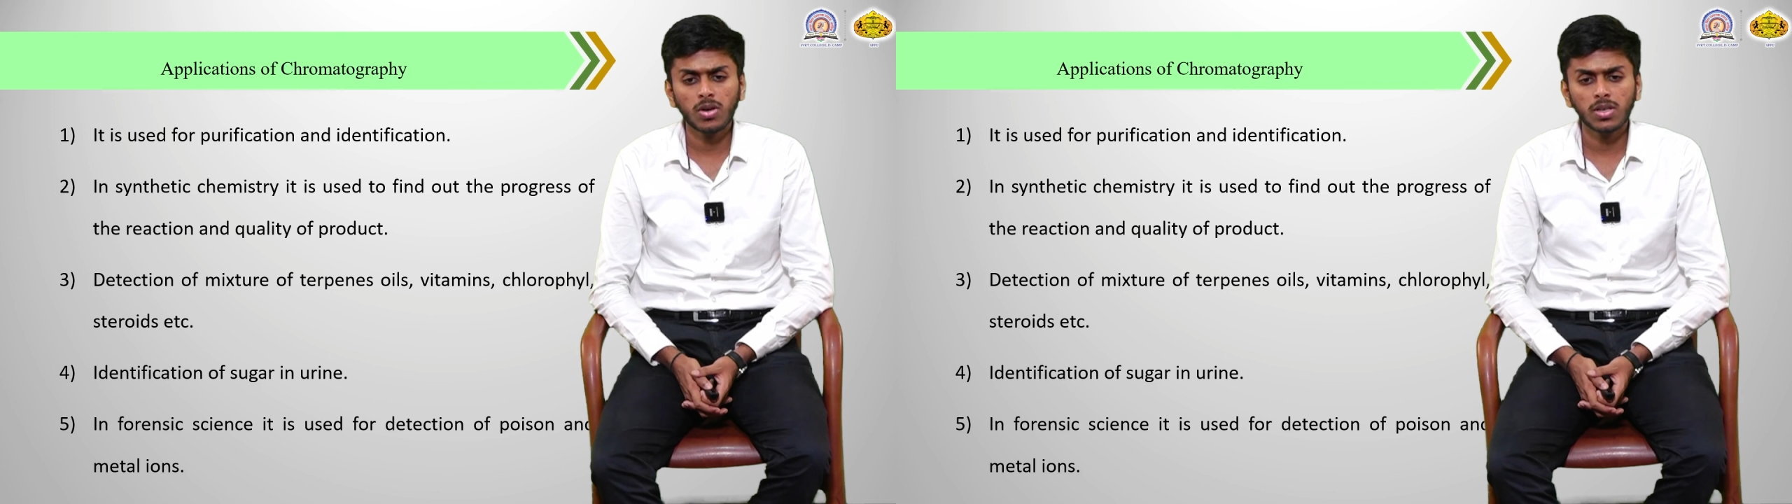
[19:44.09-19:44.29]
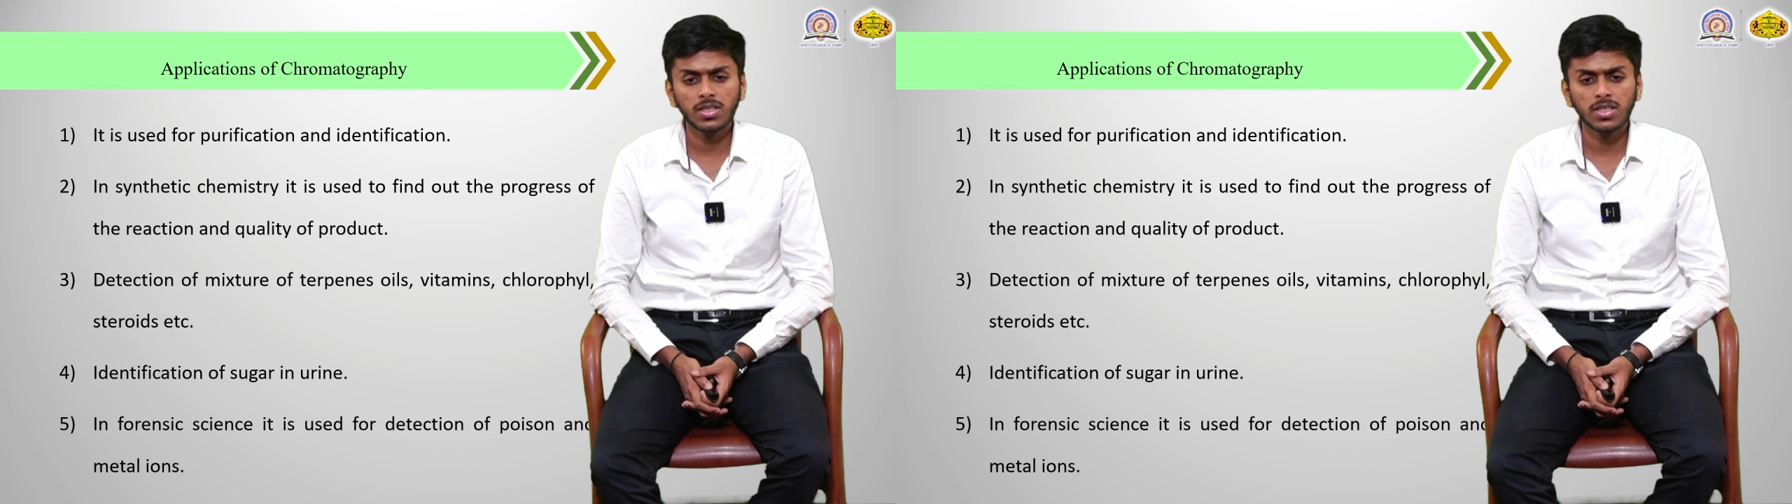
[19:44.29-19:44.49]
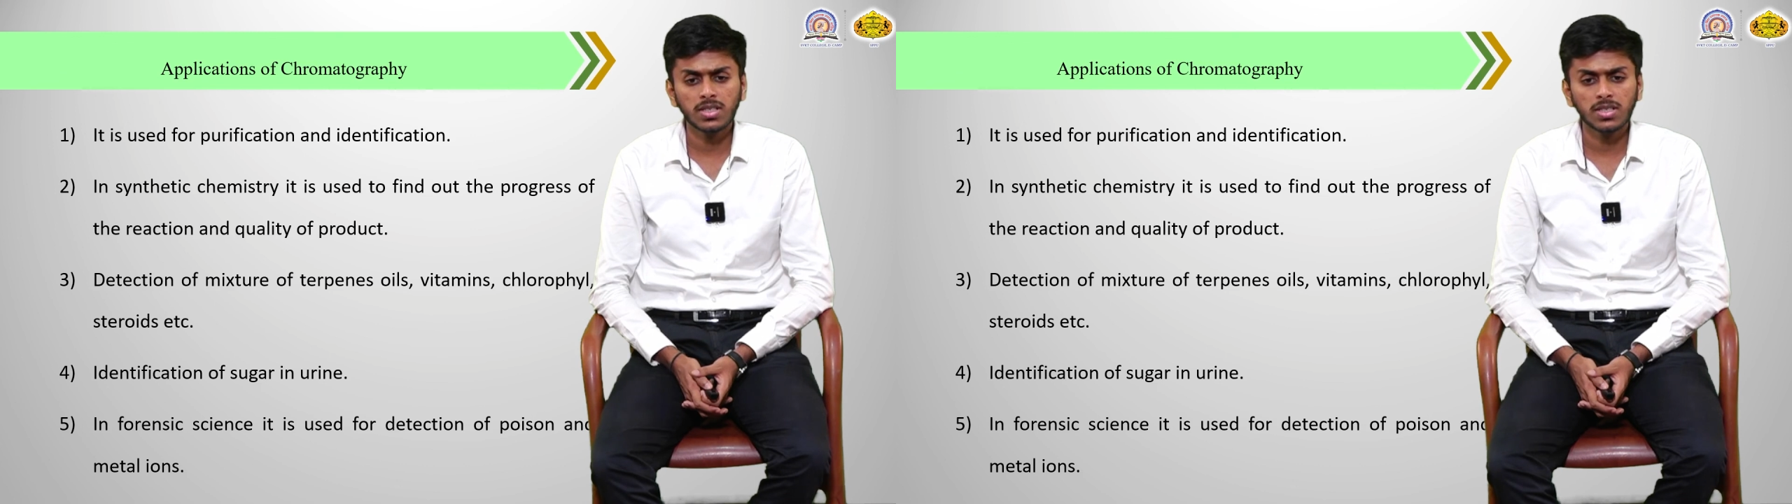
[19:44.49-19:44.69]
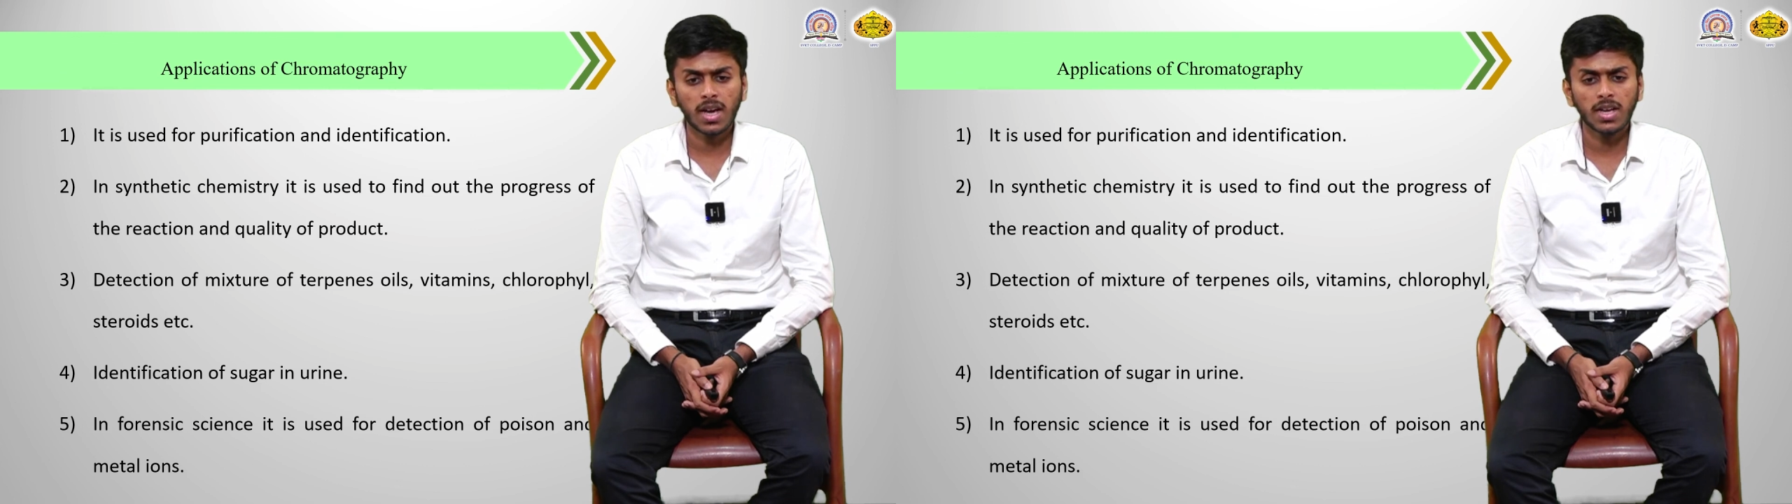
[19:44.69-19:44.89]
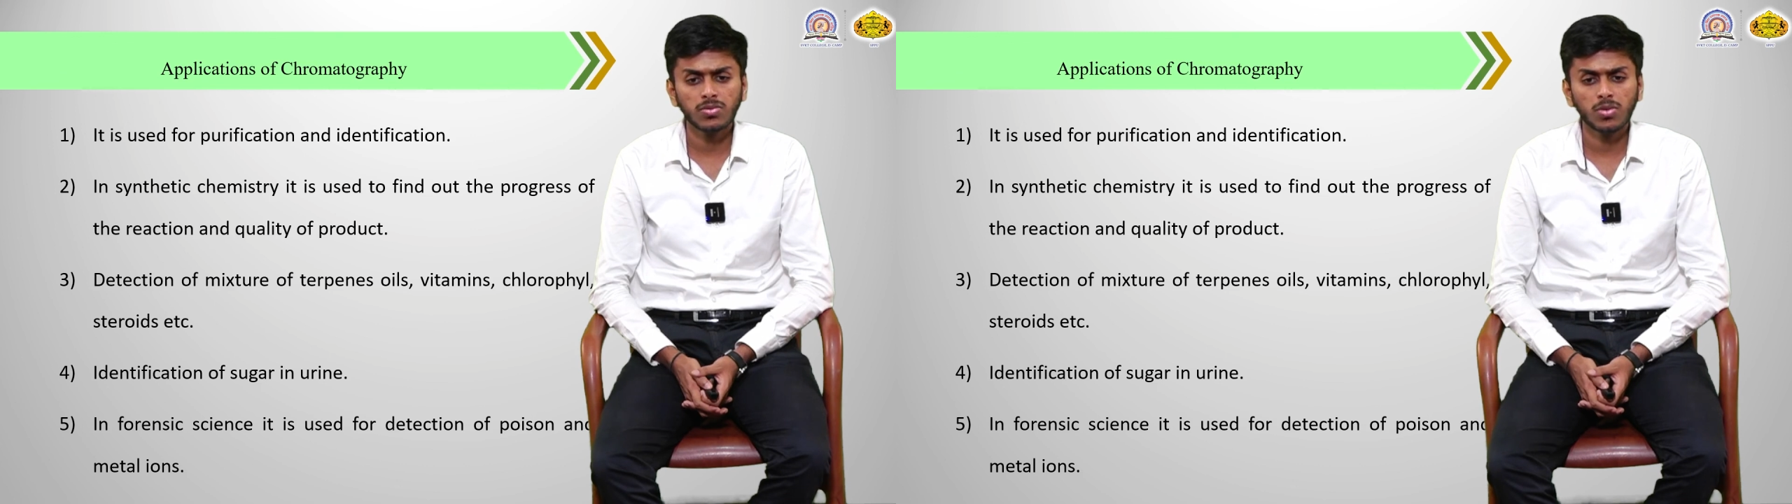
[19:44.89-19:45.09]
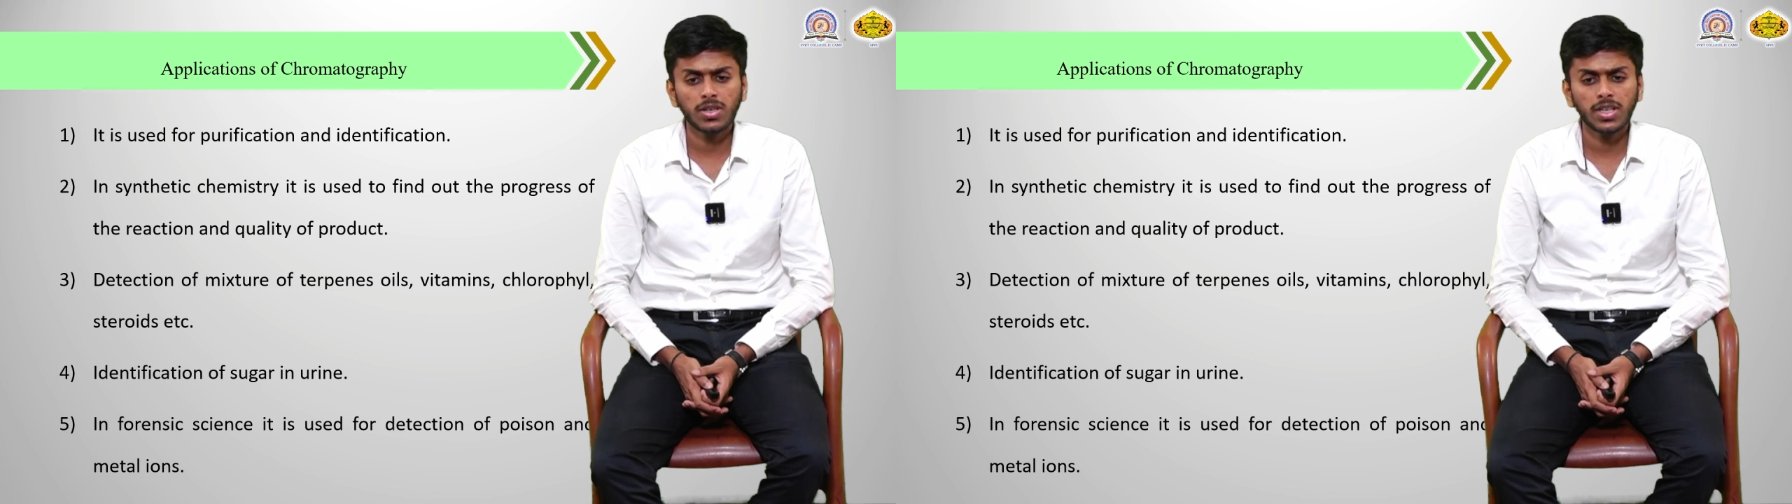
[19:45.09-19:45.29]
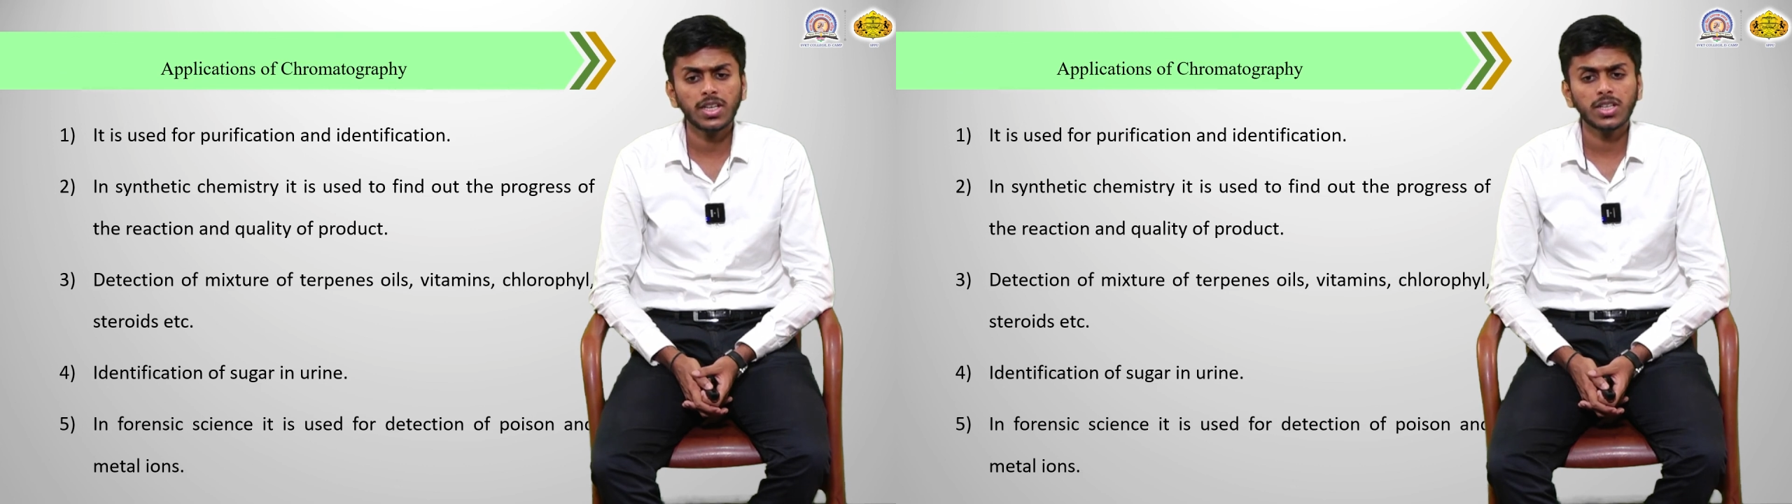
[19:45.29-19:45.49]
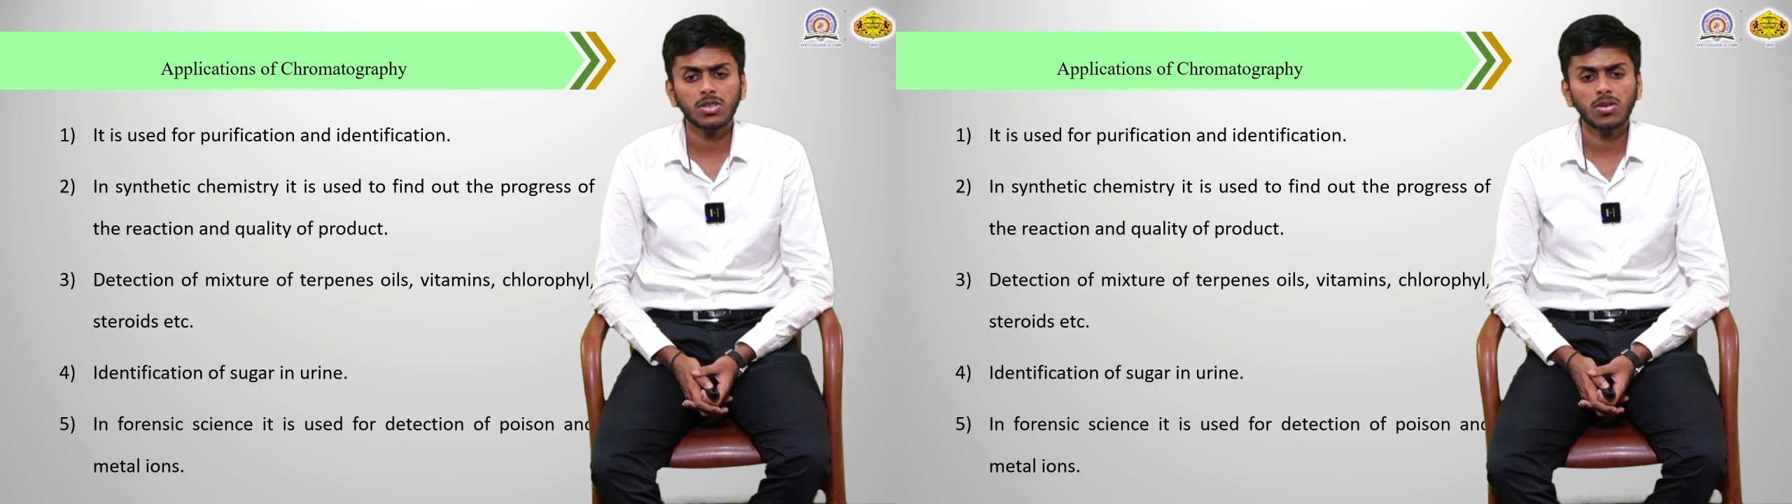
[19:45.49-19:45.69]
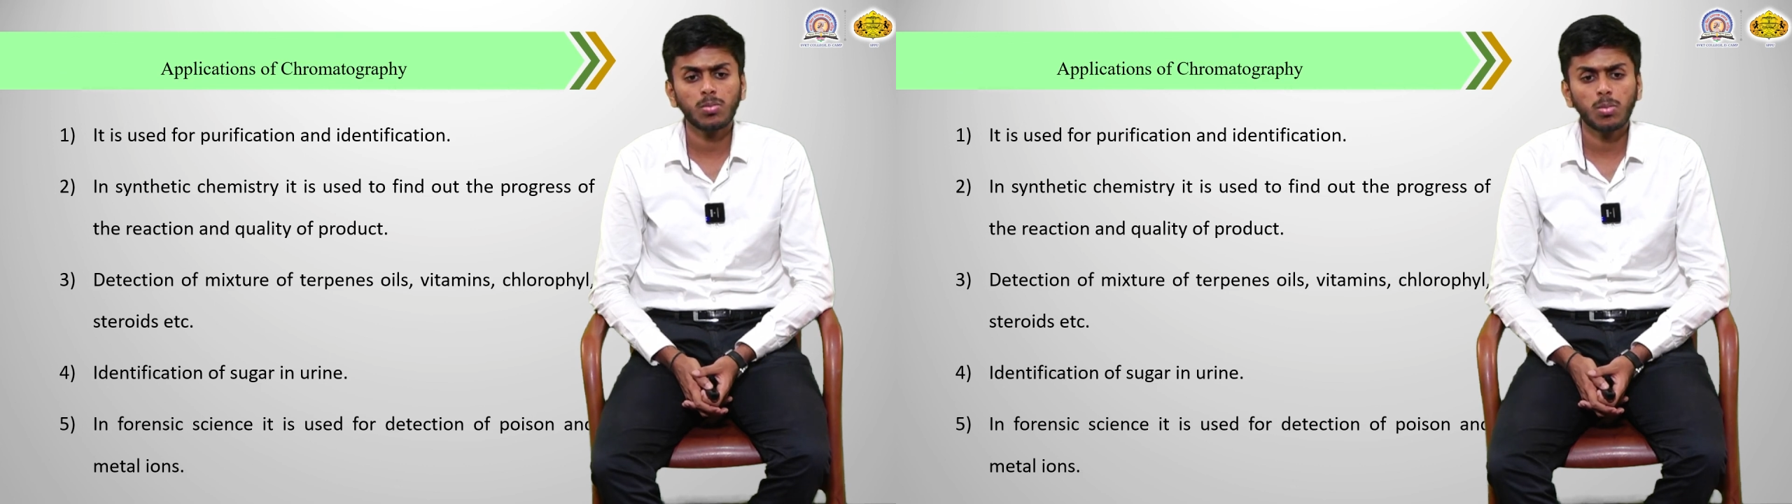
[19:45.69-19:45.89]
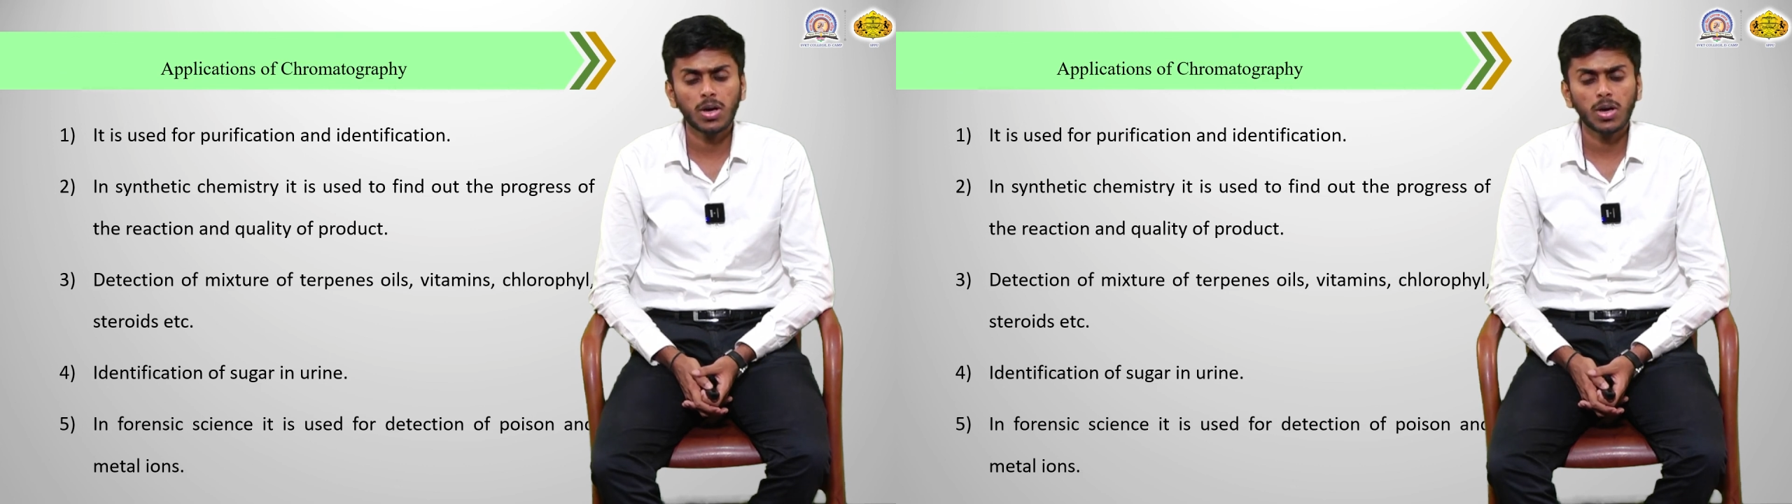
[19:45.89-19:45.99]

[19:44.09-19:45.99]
forensic science for detection of